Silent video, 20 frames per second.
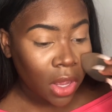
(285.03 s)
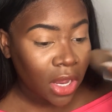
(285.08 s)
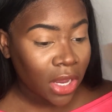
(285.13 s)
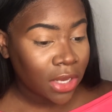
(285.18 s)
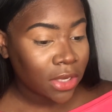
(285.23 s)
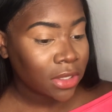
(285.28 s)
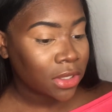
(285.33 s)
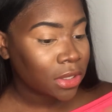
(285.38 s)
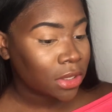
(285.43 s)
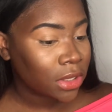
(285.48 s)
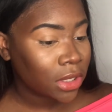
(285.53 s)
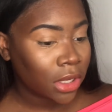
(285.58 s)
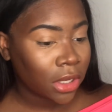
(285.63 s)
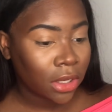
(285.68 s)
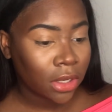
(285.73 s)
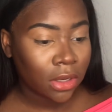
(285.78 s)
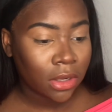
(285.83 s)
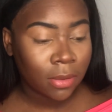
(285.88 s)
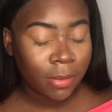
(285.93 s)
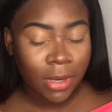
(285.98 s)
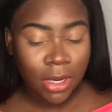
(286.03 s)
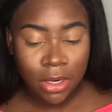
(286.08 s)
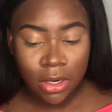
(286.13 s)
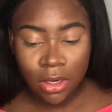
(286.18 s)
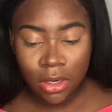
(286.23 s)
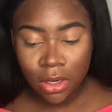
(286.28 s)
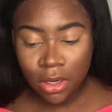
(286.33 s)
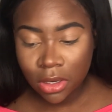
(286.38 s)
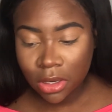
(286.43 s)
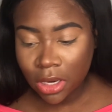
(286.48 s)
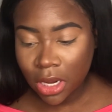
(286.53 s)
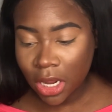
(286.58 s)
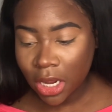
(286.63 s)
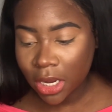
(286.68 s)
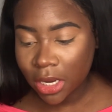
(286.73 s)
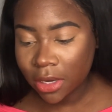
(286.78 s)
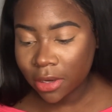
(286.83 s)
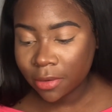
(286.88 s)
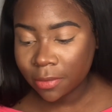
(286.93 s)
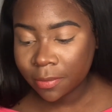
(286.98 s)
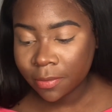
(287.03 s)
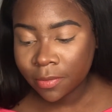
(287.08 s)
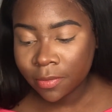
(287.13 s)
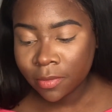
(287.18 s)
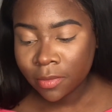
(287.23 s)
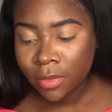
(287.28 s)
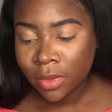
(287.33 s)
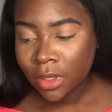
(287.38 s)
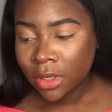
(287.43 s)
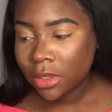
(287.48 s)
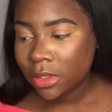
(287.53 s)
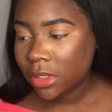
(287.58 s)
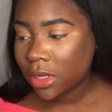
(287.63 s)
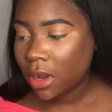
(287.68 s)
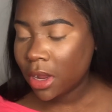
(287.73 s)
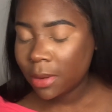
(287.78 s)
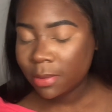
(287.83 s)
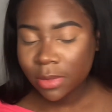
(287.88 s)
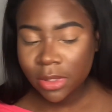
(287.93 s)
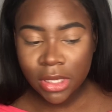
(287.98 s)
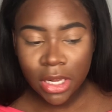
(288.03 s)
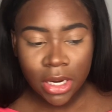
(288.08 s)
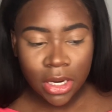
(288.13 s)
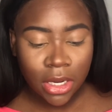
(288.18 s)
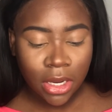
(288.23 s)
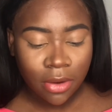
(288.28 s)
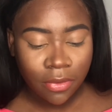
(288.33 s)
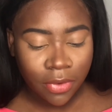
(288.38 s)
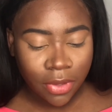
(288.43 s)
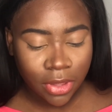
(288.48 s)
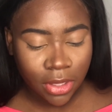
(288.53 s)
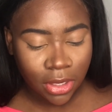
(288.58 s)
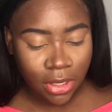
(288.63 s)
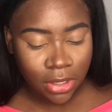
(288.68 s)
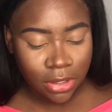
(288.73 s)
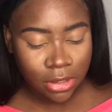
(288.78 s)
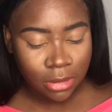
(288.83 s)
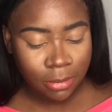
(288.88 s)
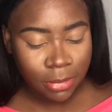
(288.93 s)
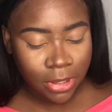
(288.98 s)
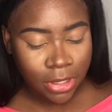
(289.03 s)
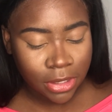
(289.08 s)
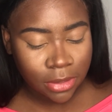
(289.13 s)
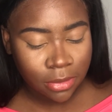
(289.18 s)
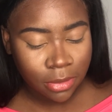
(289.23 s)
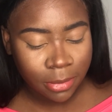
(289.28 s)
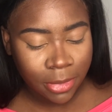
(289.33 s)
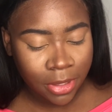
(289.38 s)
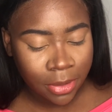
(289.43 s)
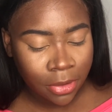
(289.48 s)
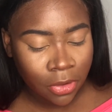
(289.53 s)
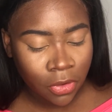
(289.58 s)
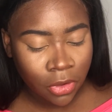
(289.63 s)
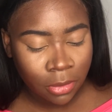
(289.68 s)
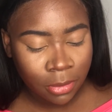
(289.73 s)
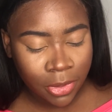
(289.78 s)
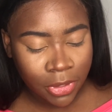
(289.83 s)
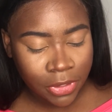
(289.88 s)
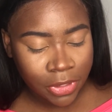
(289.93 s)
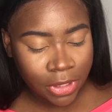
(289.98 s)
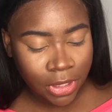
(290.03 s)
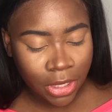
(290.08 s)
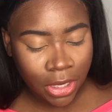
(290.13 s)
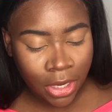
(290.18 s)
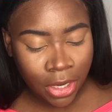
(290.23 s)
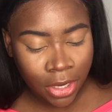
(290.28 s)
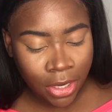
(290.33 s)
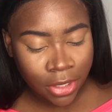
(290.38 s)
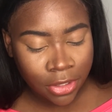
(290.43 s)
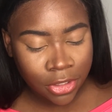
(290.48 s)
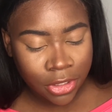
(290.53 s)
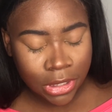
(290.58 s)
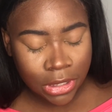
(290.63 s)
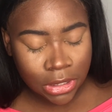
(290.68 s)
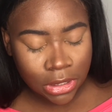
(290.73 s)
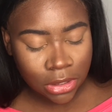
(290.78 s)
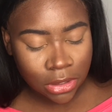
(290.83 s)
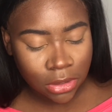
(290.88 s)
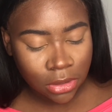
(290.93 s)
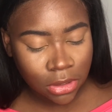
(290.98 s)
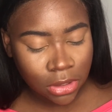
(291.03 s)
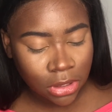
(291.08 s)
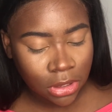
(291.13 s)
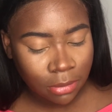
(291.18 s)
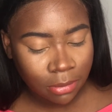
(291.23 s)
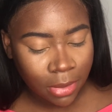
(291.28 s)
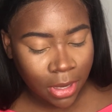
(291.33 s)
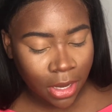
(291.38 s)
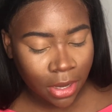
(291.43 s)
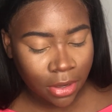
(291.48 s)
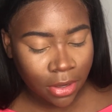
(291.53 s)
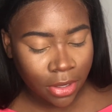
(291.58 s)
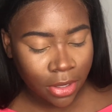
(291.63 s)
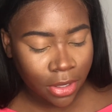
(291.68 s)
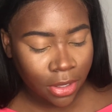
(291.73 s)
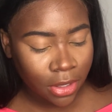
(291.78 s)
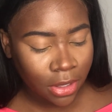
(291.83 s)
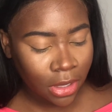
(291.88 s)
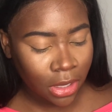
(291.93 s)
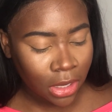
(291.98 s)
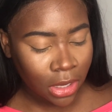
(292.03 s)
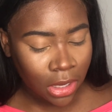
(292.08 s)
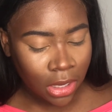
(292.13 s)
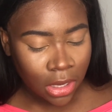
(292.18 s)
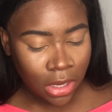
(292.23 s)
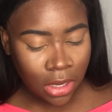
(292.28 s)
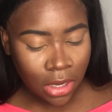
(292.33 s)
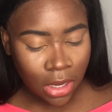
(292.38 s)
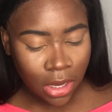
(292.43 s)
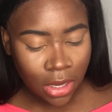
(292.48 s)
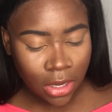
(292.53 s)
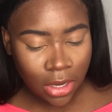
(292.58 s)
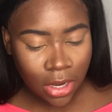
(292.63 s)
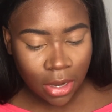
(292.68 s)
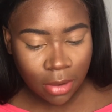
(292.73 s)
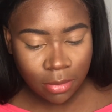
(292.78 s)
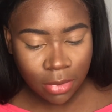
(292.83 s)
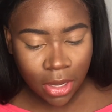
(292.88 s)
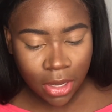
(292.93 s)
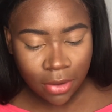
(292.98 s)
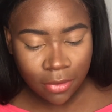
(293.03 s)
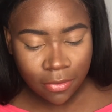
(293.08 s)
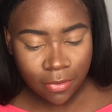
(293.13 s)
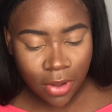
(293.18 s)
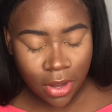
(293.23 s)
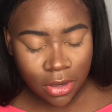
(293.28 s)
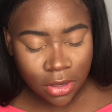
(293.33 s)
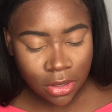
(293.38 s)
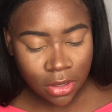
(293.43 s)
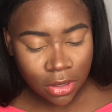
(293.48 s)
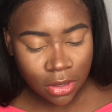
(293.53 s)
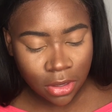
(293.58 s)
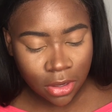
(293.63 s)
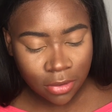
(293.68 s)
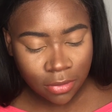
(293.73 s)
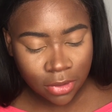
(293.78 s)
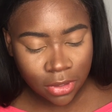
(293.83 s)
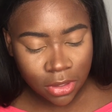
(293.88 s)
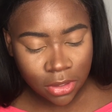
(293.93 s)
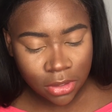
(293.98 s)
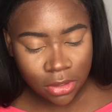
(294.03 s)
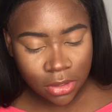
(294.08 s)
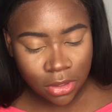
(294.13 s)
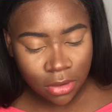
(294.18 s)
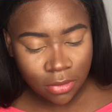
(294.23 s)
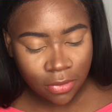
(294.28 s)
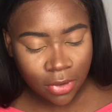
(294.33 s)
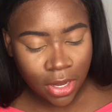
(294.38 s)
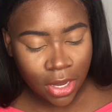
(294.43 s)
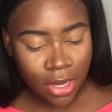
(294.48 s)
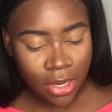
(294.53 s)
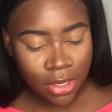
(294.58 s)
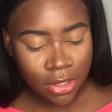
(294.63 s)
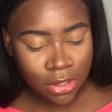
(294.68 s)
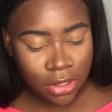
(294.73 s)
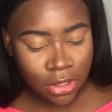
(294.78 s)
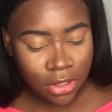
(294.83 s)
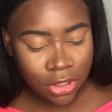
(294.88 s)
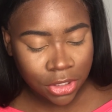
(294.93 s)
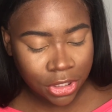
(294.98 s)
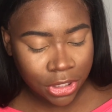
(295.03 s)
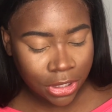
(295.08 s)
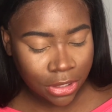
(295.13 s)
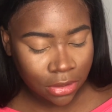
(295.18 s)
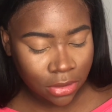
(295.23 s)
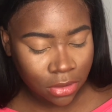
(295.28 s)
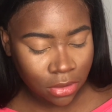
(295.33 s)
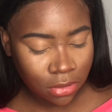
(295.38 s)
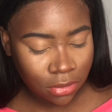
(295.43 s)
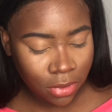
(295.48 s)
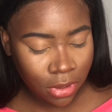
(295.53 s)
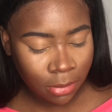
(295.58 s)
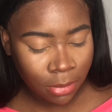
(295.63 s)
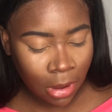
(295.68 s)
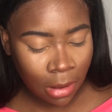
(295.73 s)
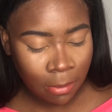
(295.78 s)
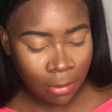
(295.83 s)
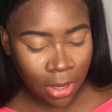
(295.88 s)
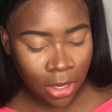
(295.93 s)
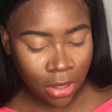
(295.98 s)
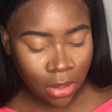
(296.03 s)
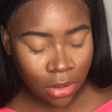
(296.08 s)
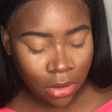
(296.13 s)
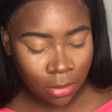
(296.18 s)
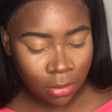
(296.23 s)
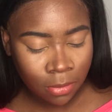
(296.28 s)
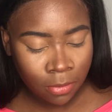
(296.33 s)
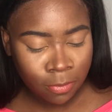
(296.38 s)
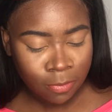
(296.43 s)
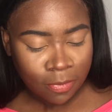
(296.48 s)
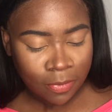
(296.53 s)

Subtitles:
And just thinking about it a lot. So I'm setting everything into place with my Mercier translucent powder. And I'm falling in love with this stuff, guys. It's changed the way my makeup.